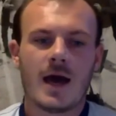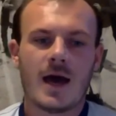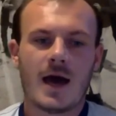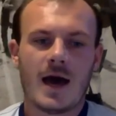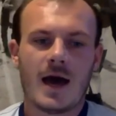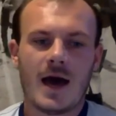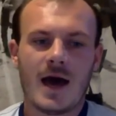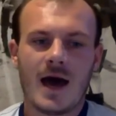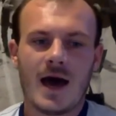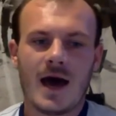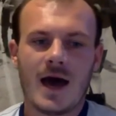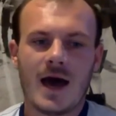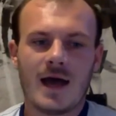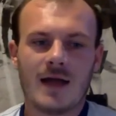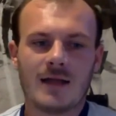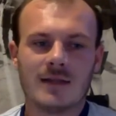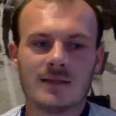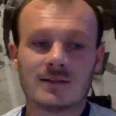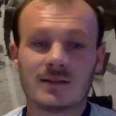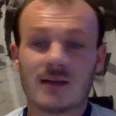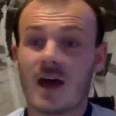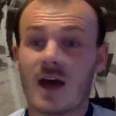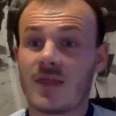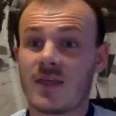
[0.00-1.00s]

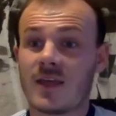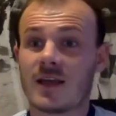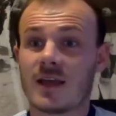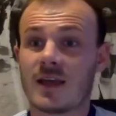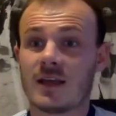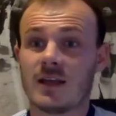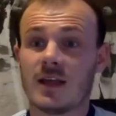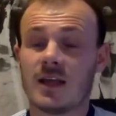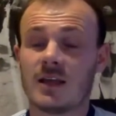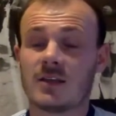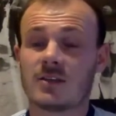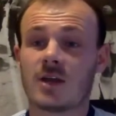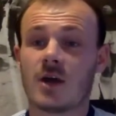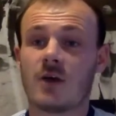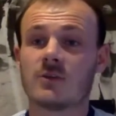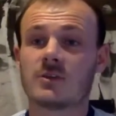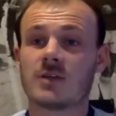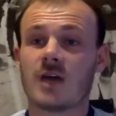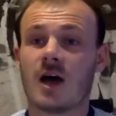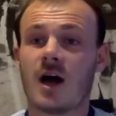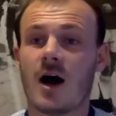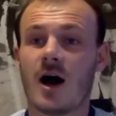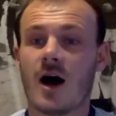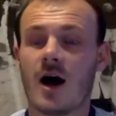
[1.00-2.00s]
And I think it goes to
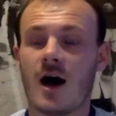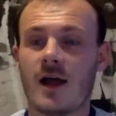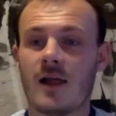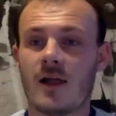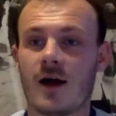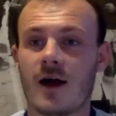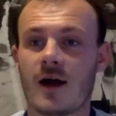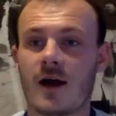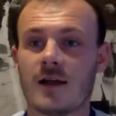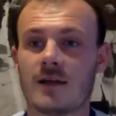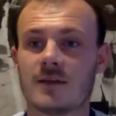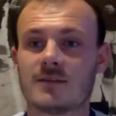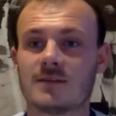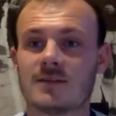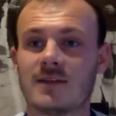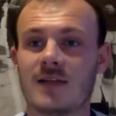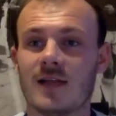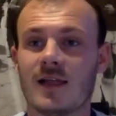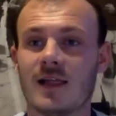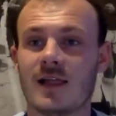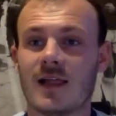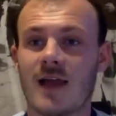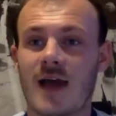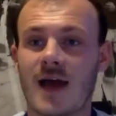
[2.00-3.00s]
highlight the
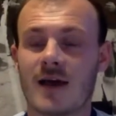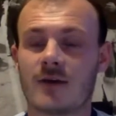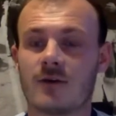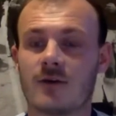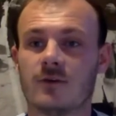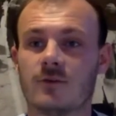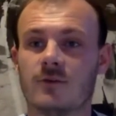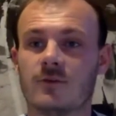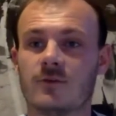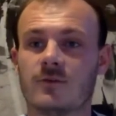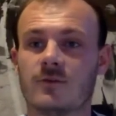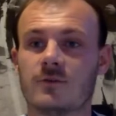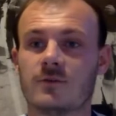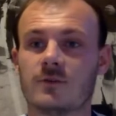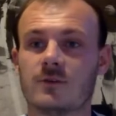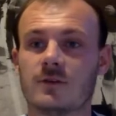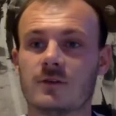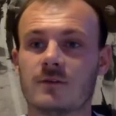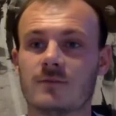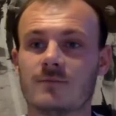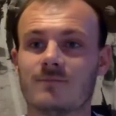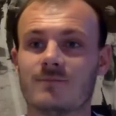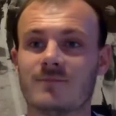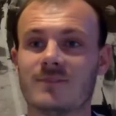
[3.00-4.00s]
lack of
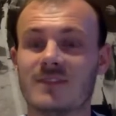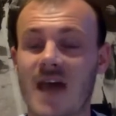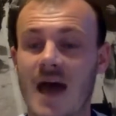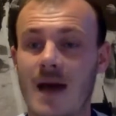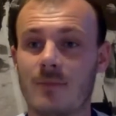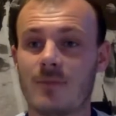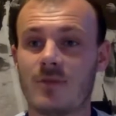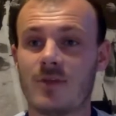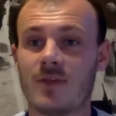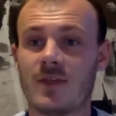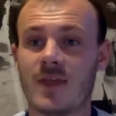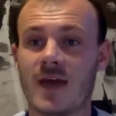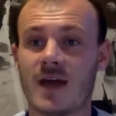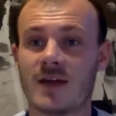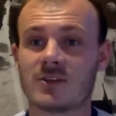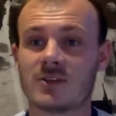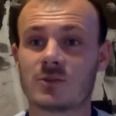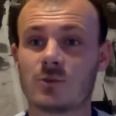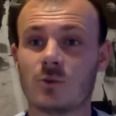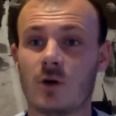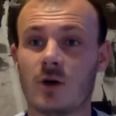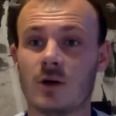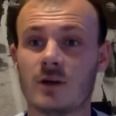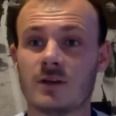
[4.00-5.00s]
depth in that
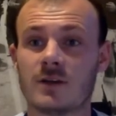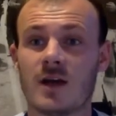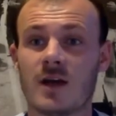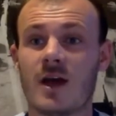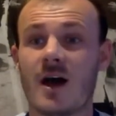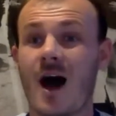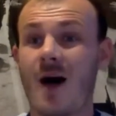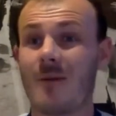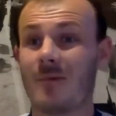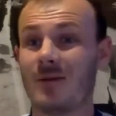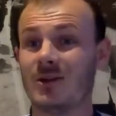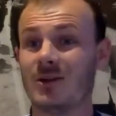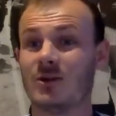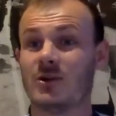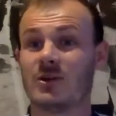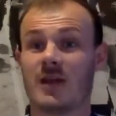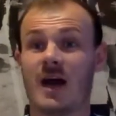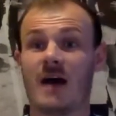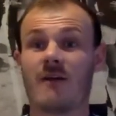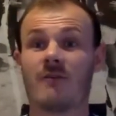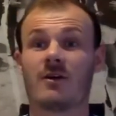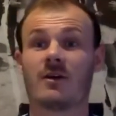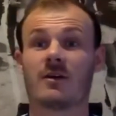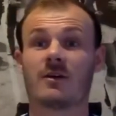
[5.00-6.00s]
squad. I mean, you could
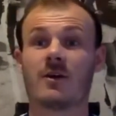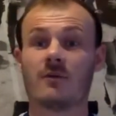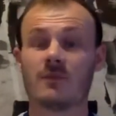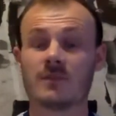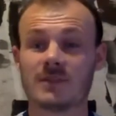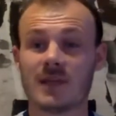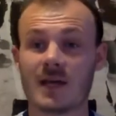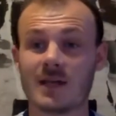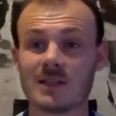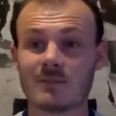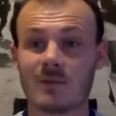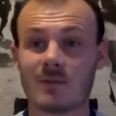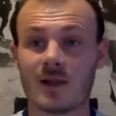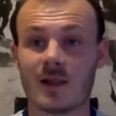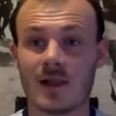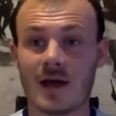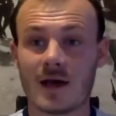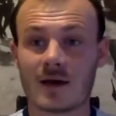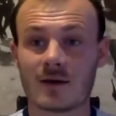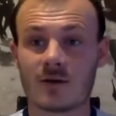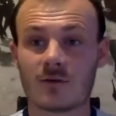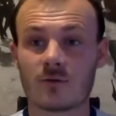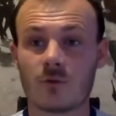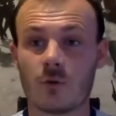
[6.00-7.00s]
have a conversation about the
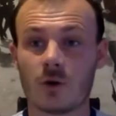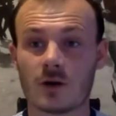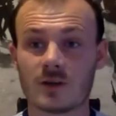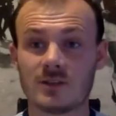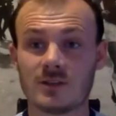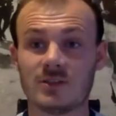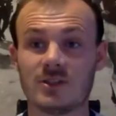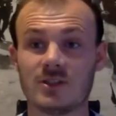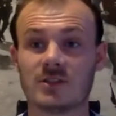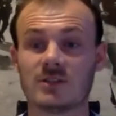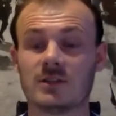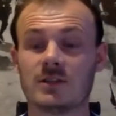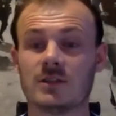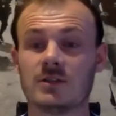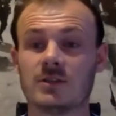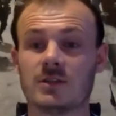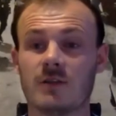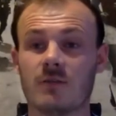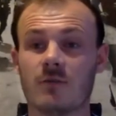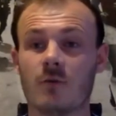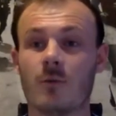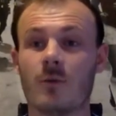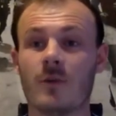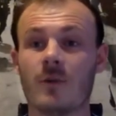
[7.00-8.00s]
lack of quality just in
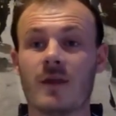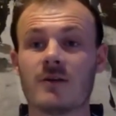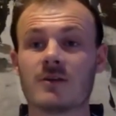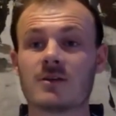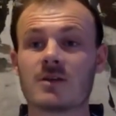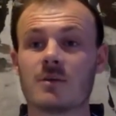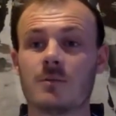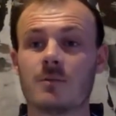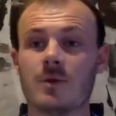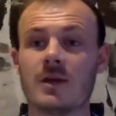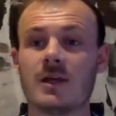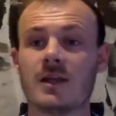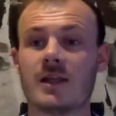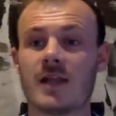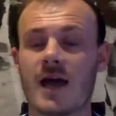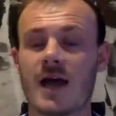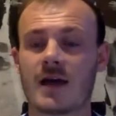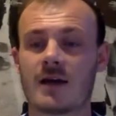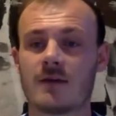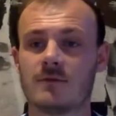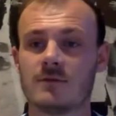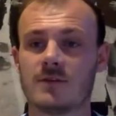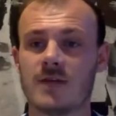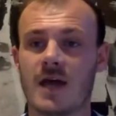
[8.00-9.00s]
general, but there is a complete
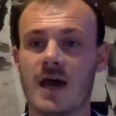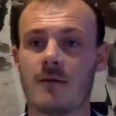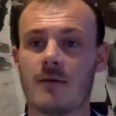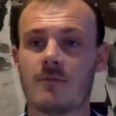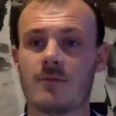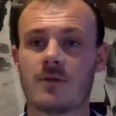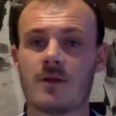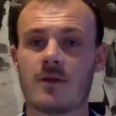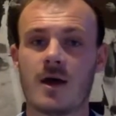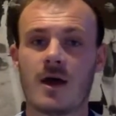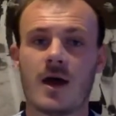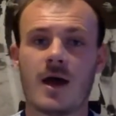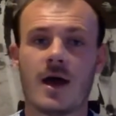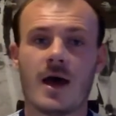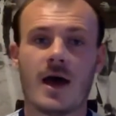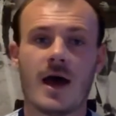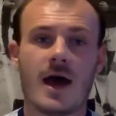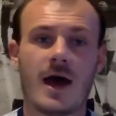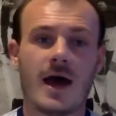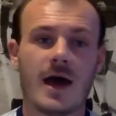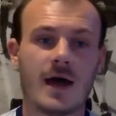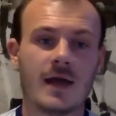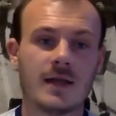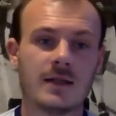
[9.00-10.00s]
lack of depth.
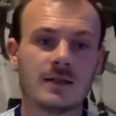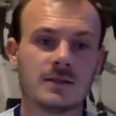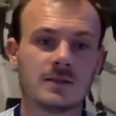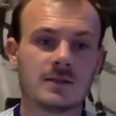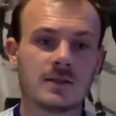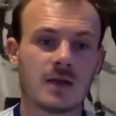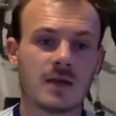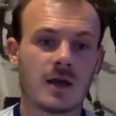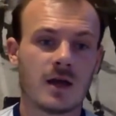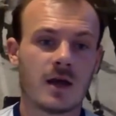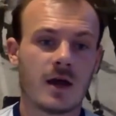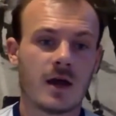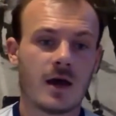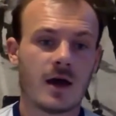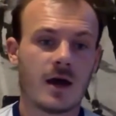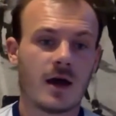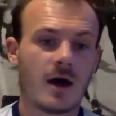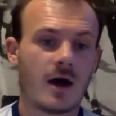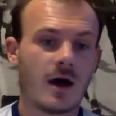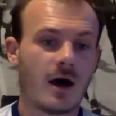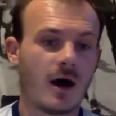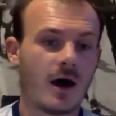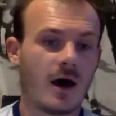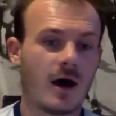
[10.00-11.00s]
And
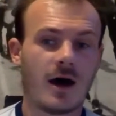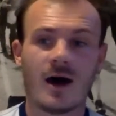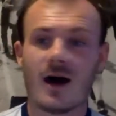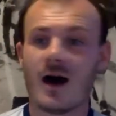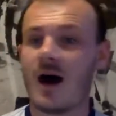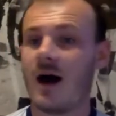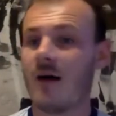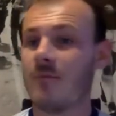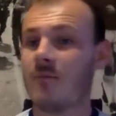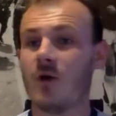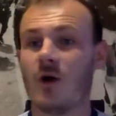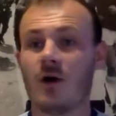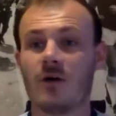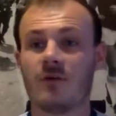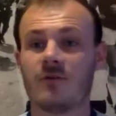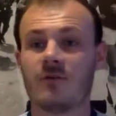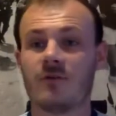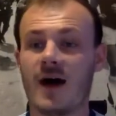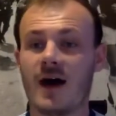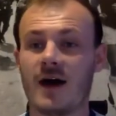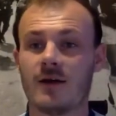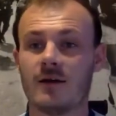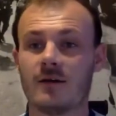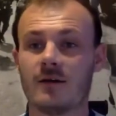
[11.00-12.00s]
I'm not a
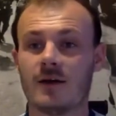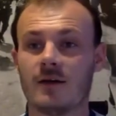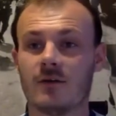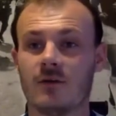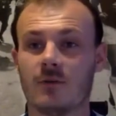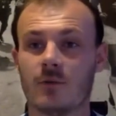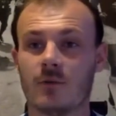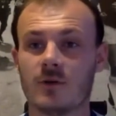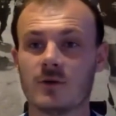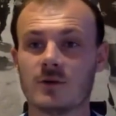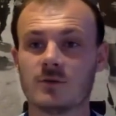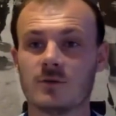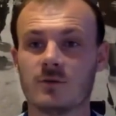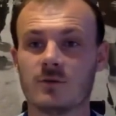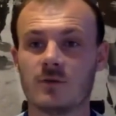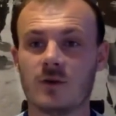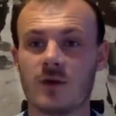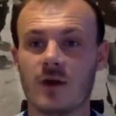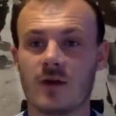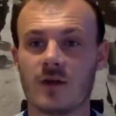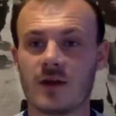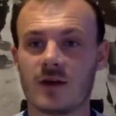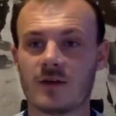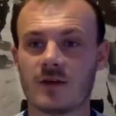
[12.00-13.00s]
fan, if I'm honest with you.
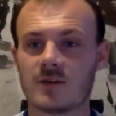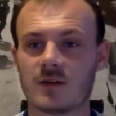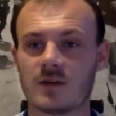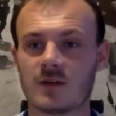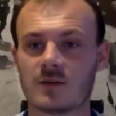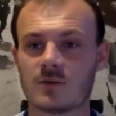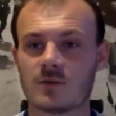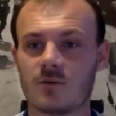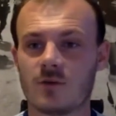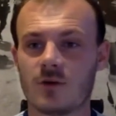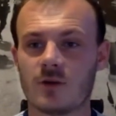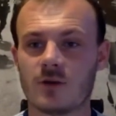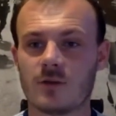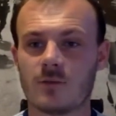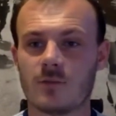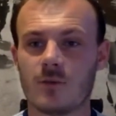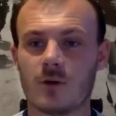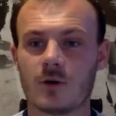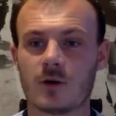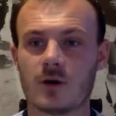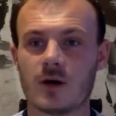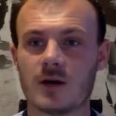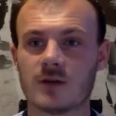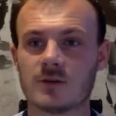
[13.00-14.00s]
I think I said this already in the
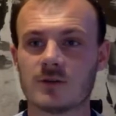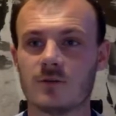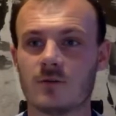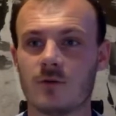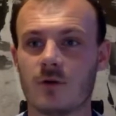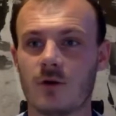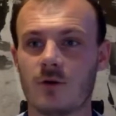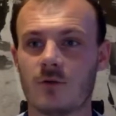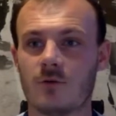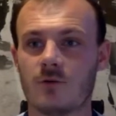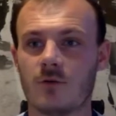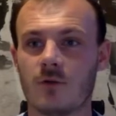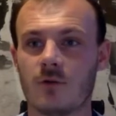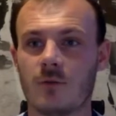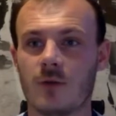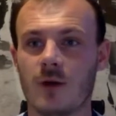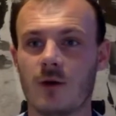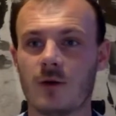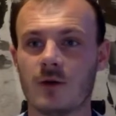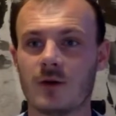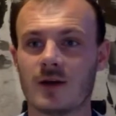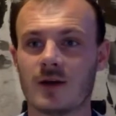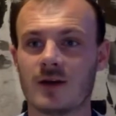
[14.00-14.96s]
podcast of Rob Holding.